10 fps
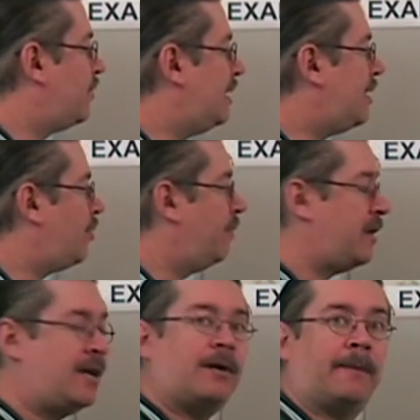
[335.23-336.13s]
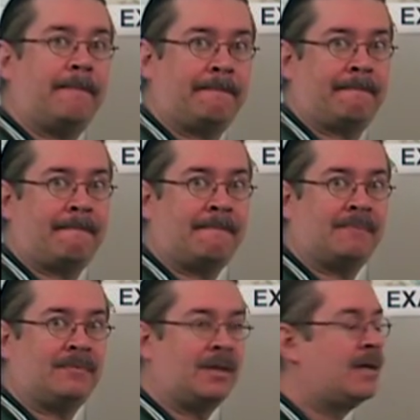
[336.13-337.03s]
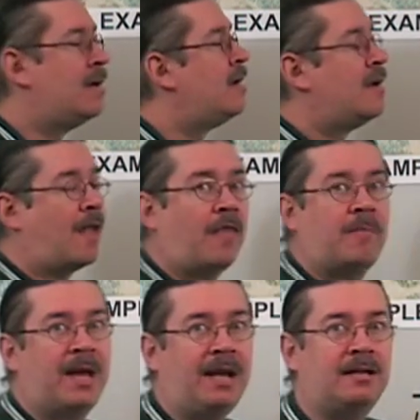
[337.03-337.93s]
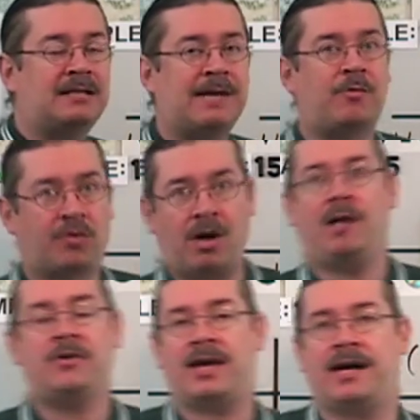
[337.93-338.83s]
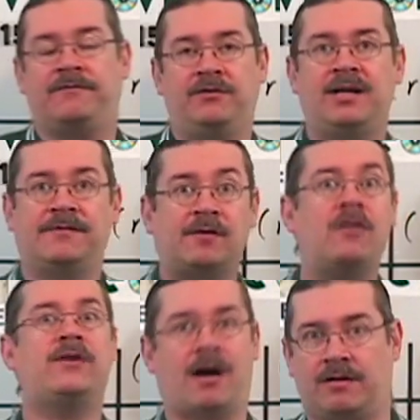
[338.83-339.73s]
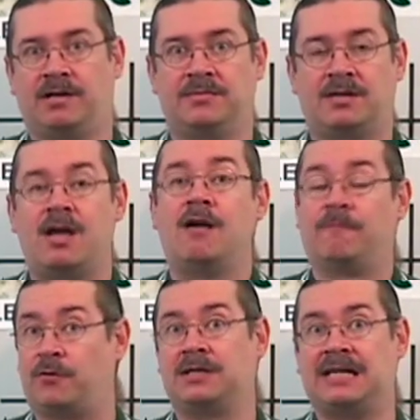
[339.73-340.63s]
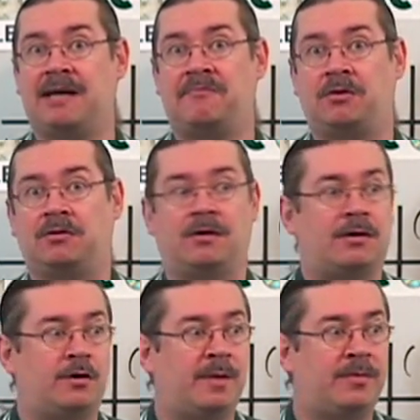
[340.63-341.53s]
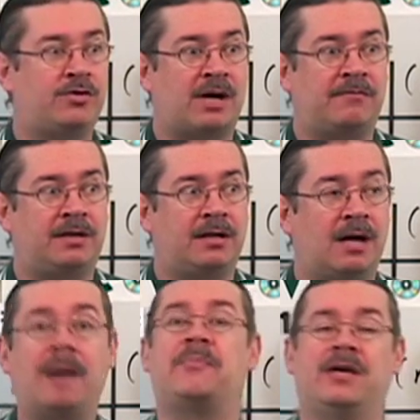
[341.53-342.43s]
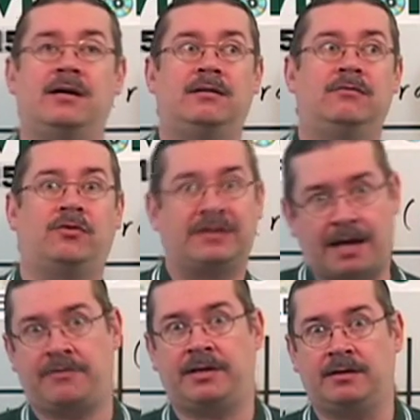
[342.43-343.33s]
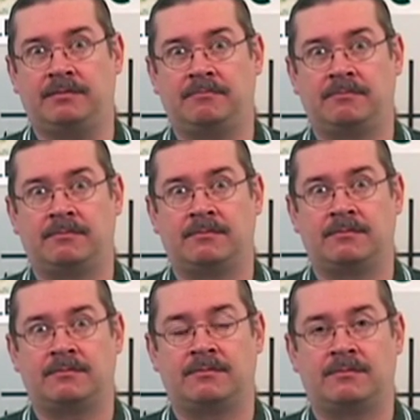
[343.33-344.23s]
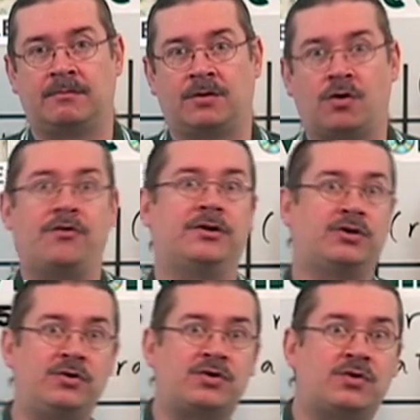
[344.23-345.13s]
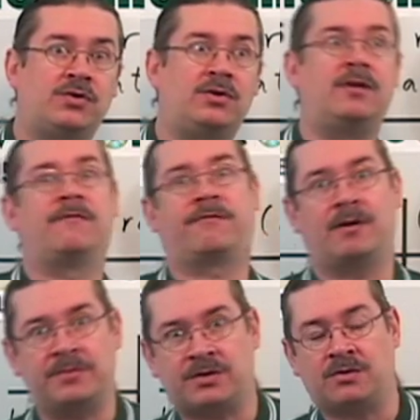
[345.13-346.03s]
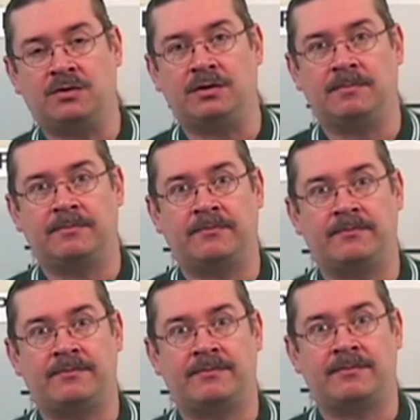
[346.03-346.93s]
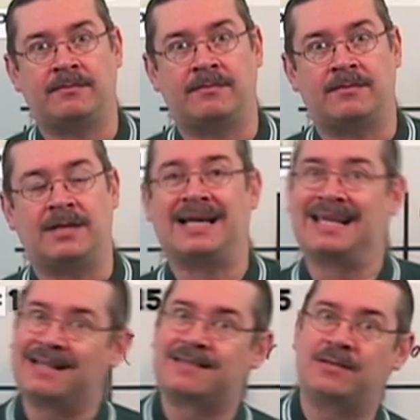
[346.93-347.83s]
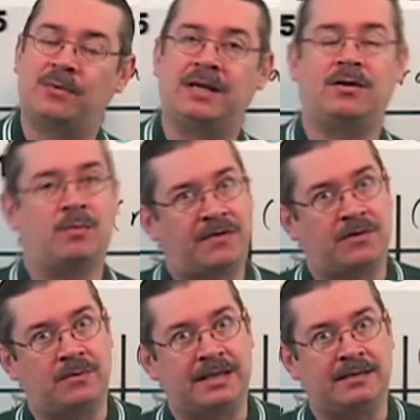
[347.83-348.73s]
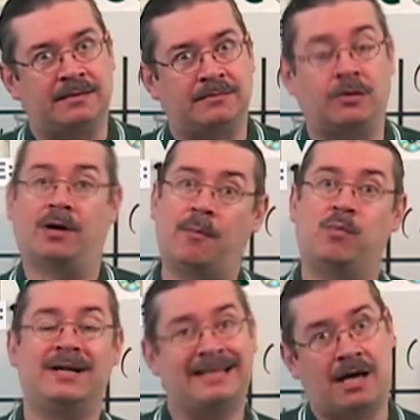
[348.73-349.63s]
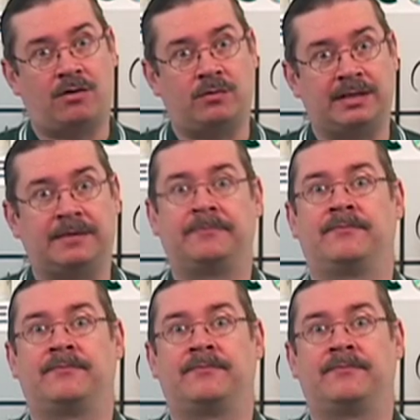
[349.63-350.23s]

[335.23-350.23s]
to write down over here. Now, depending on the type of problem you have, you can have other outcomes. For example, you may be traveling uphill or downhill. going to school, from school, against the wind, with the wind, or upwind, downwind,